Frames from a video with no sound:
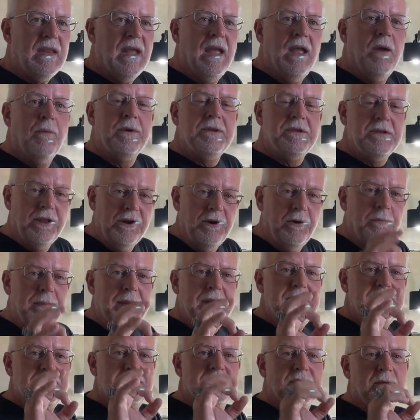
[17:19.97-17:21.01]
was little
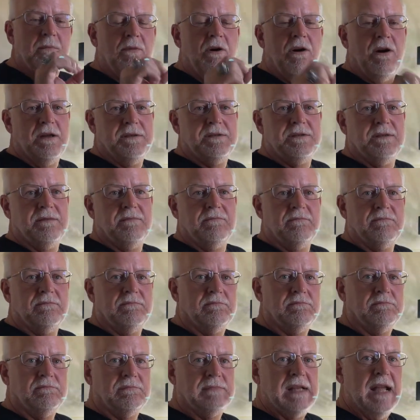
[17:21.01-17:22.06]
pieces of moss.
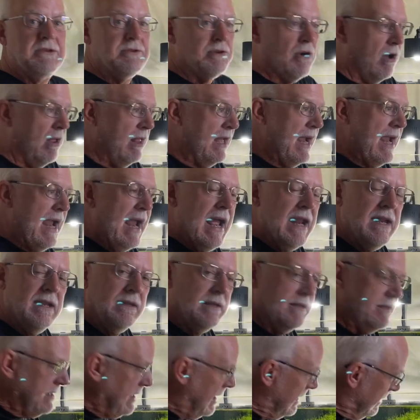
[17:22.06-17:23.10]
That's all I had in the tank.